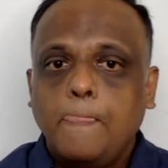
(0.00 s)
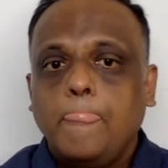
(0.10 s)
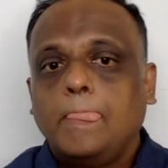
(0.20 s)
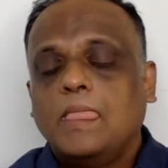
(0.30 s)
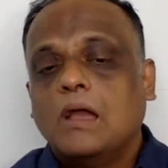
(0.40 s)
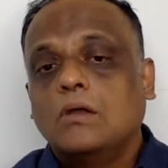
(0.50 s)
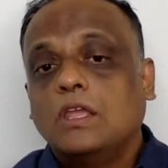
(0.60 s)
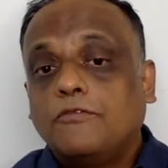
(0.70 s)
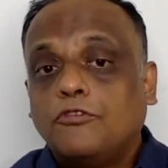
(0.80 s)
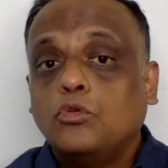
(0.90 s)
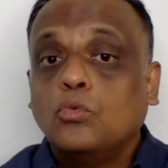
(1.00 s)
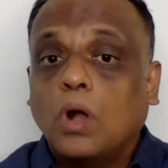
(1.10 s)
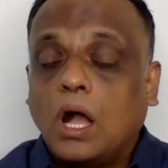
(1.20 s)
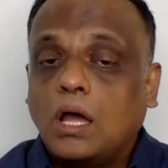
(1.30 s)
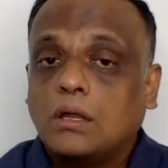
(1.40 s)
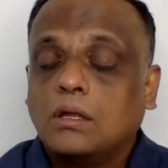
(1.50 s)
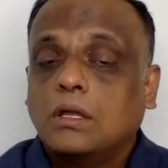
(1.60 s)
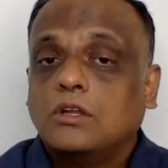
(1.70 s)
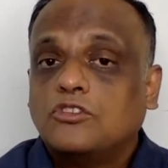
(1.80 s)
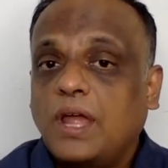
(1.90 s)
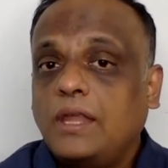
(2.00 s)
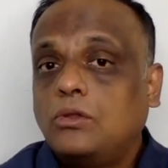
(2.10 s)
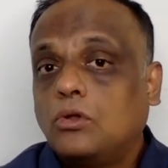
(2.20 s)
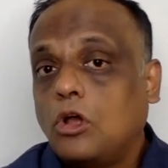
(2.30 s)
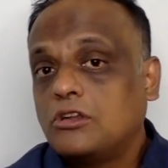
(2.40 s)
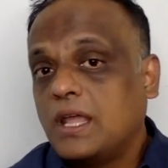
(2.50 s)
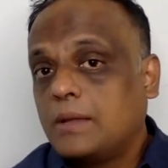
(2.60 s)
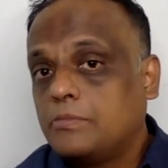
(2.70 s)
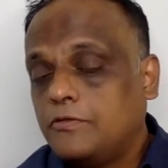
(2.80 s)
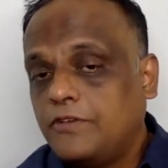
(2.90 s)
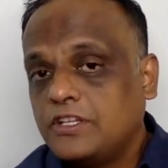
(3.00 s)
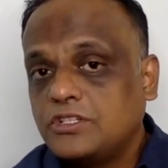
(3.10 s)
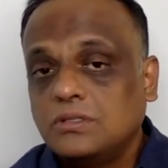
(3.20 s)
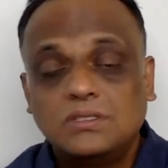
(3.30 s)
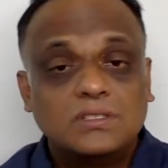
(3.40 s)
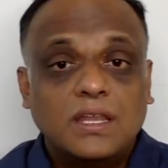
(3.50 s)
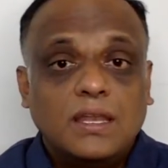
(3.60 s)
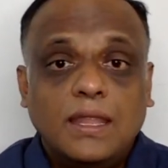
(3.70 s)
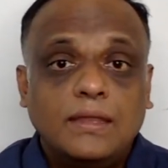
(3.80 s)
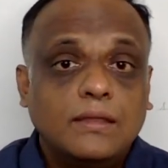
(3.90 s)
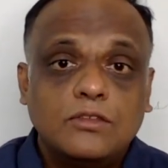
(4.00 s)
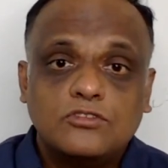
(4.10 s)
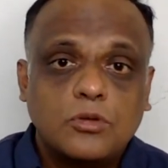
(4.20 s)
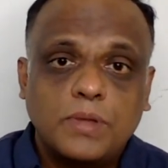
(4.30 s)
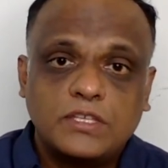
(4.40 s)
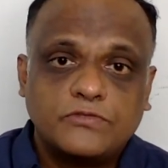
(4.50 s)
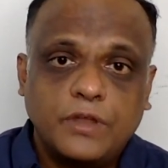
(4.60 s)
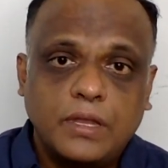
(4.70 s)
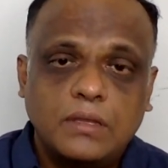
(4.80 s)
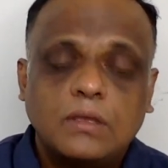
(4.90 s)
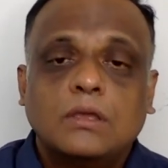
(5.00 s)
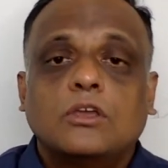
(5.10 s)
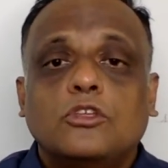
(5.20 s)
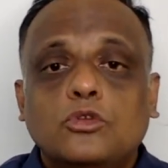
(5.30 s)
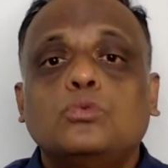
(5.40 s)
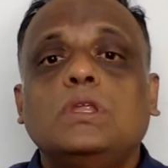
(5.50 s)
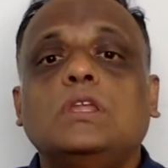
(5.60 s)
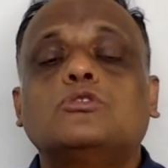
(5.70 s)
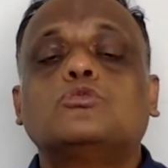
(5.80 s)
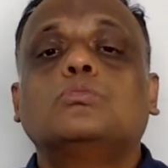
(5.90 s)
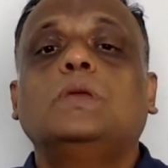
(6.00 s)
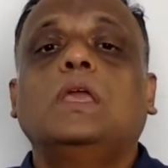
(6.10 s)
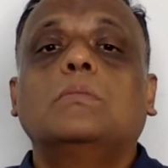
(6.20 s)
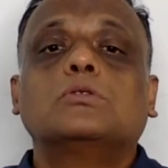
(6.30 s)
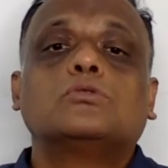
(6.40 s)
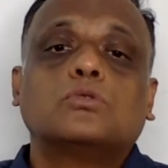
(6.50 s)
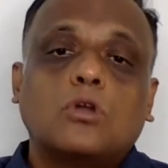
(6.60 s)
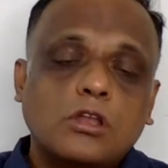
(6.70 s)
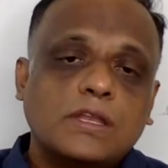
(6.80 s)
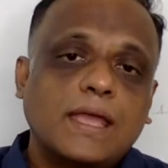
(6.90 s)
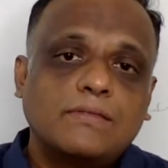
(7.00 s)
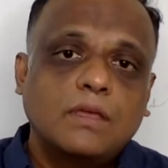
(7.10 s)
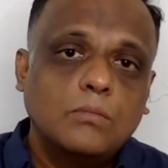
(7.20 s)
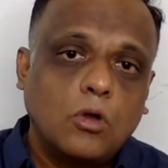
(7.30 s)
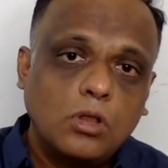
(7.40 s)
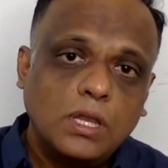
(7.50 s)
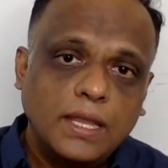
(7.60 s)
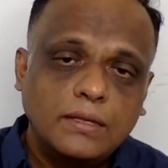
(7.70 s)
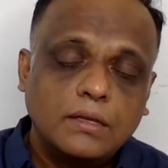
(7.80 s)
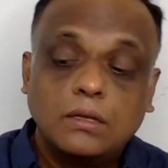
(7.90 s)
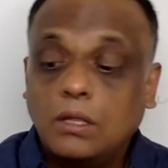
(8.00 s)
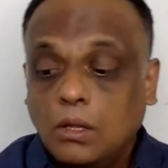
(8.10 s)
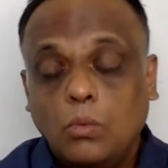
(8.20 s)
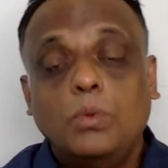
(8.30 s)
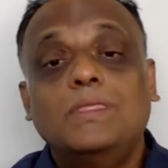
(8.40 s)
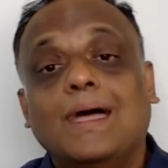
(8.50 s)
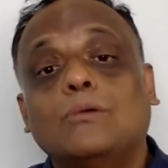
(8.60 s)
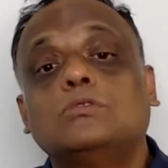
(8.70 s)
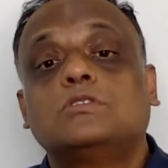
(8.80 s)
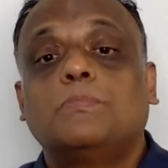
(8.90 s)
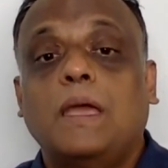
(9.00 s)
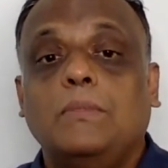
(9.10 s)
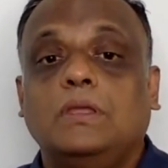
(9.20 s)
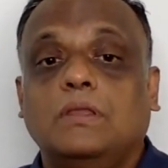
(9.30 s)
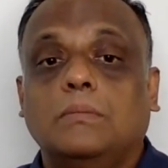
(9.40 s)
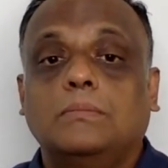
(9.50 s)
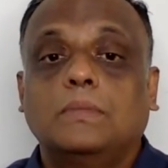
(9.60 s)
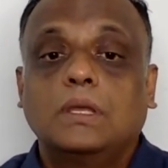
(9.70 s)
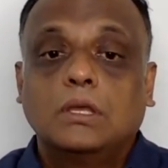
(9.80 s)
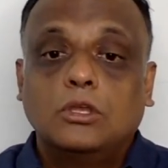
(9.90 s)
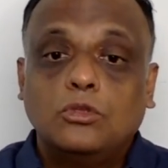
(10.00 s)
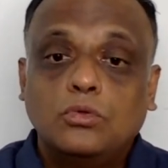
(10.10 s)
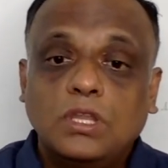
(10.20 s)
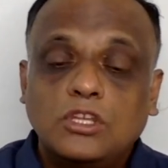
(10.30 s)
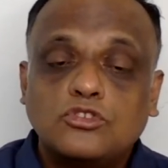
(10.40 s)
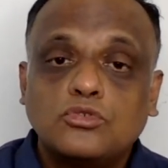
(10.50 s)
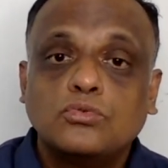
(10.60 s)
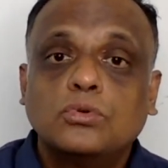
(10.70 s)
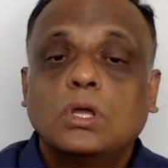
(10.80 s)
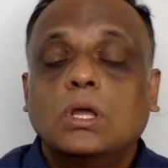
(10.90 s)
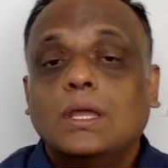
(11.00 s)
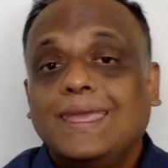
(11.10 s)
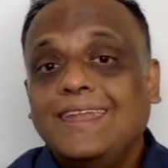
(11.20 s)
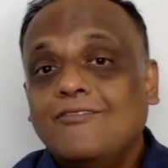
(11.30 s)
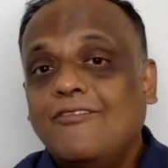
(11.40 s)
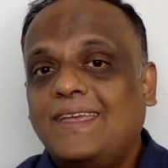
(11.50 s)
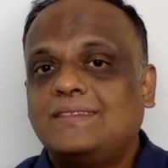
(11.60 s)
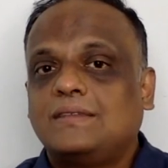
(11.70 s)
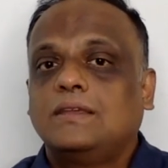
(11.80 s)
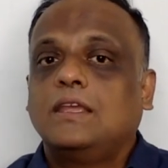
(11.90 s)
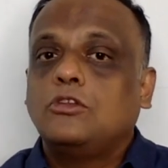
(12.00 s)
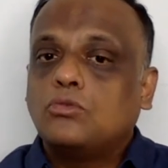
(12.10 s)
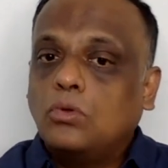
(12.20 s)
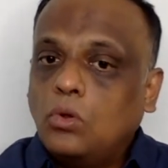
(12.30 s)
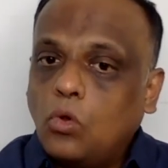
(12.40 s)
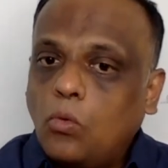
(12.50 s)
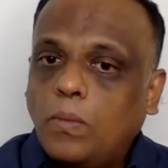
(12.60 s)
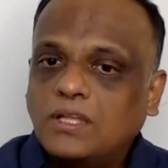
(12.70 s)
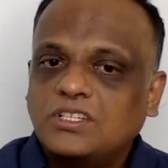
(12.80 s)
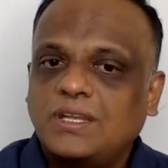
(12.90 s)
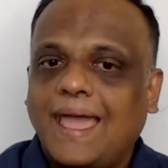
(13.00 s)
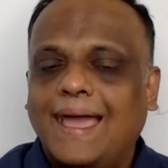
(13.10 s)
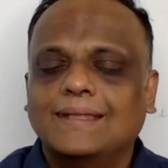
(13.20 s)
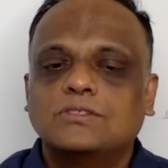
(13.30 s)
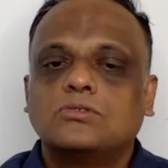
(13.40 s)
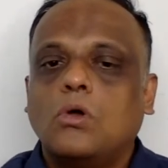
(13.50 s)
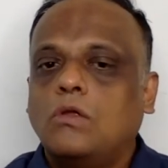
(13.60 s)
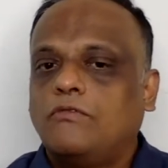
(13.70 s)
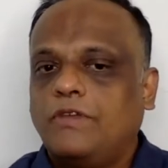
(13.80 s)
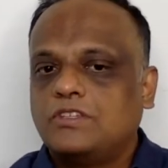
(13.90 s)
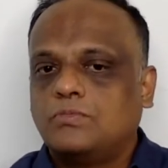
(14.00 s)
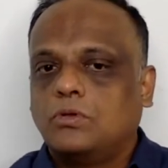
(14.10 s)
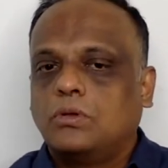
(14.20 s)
Now, if you are trying to contact professionals, then LinkedIn is your best friend. You need to be able to contact them on LinkedIn without spamming them. You need to invest into low budget ads on Facebook,